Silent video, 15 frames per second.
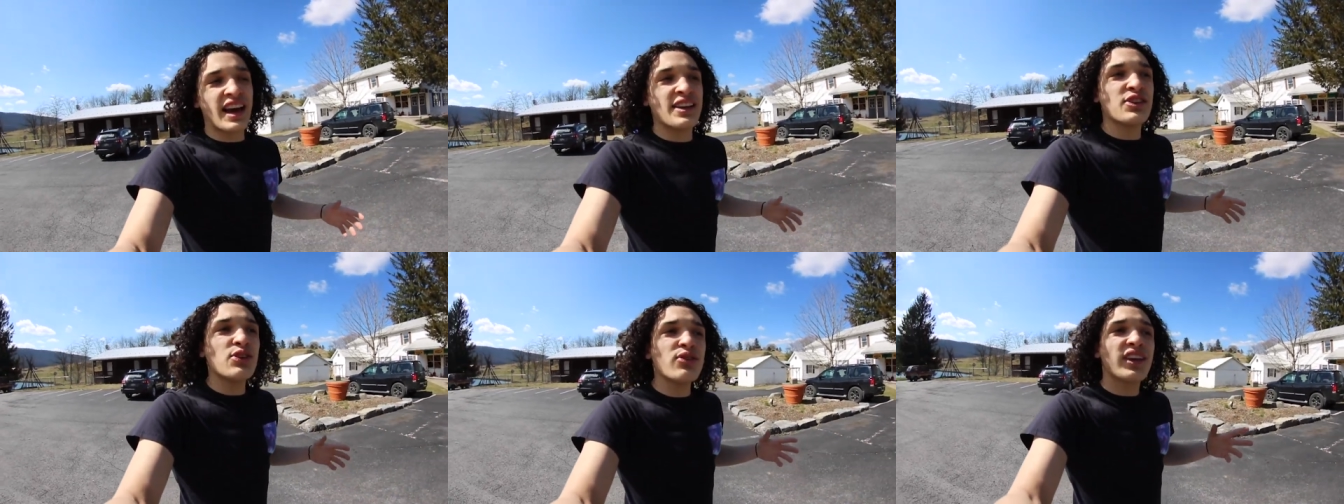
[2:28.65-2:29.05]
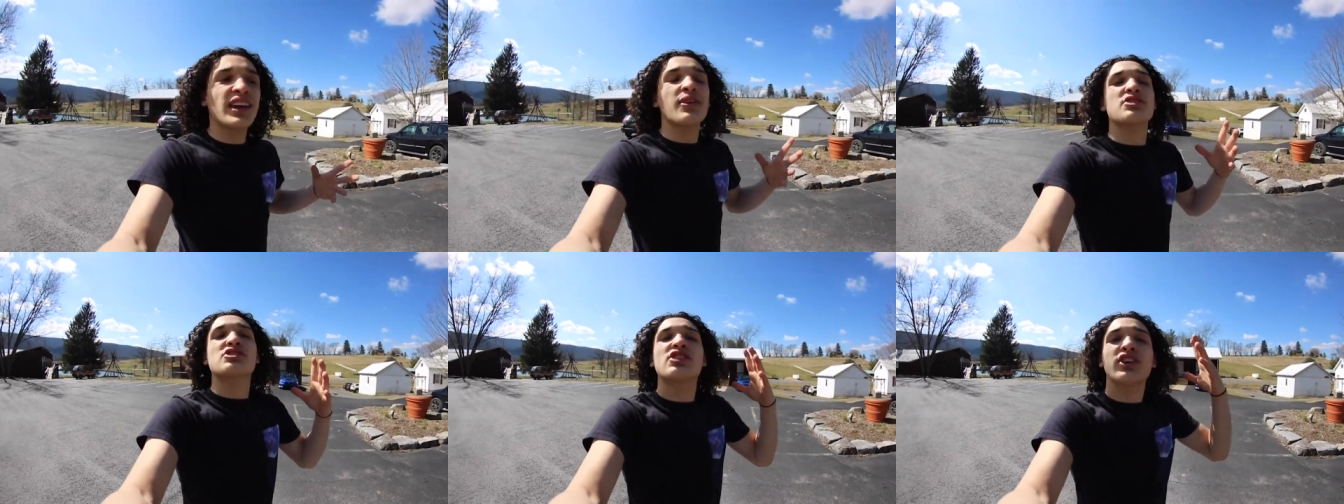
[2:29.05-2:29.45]
I knew that
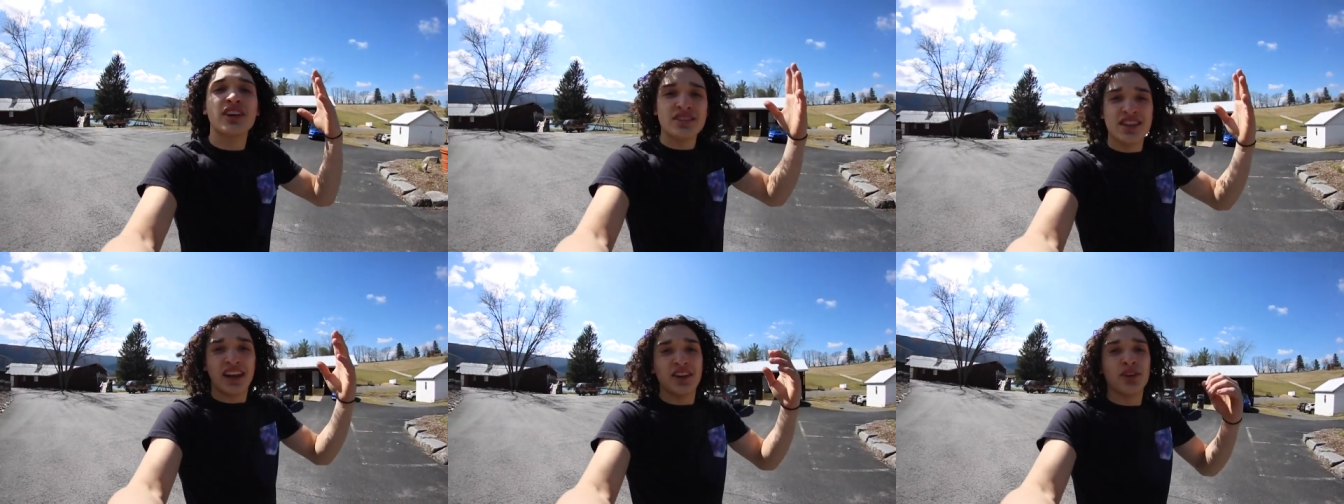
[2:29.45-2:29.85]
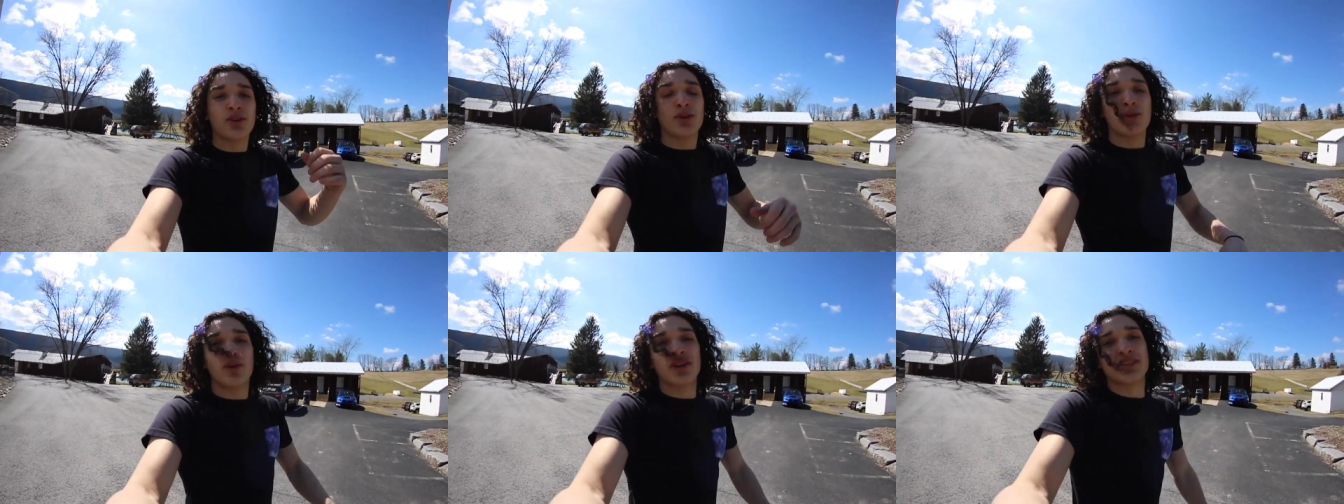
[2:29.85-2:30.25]
I was good on
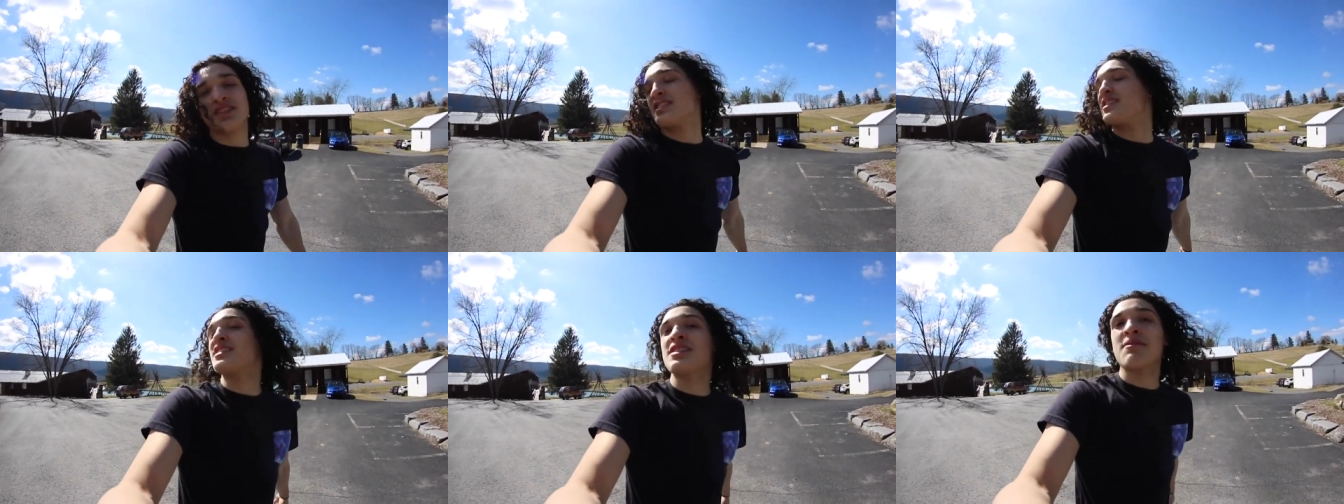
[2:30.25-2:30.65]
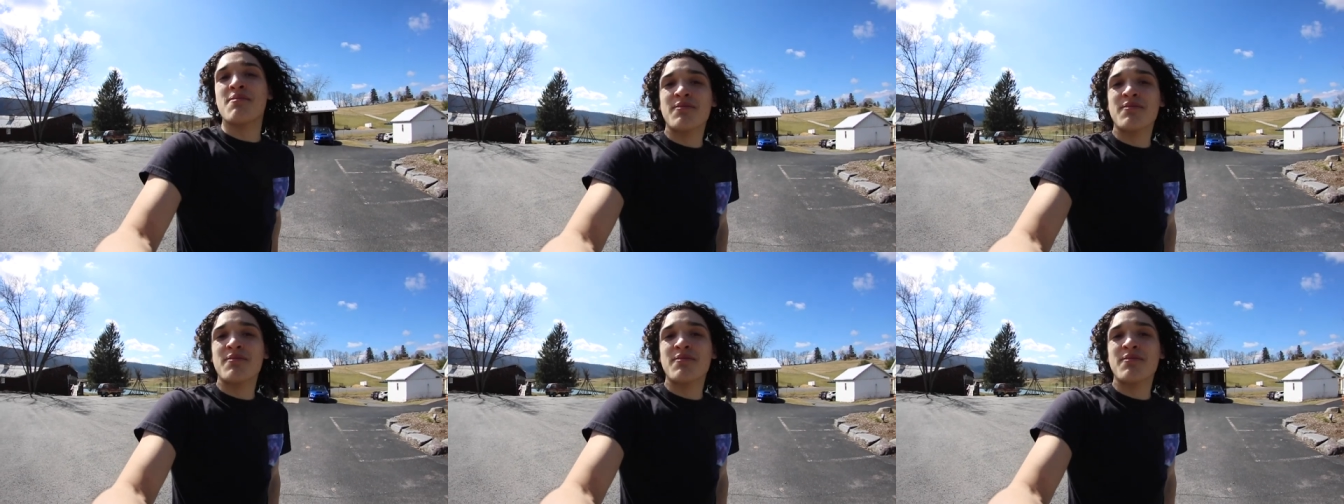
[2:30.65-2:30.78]
technical courses,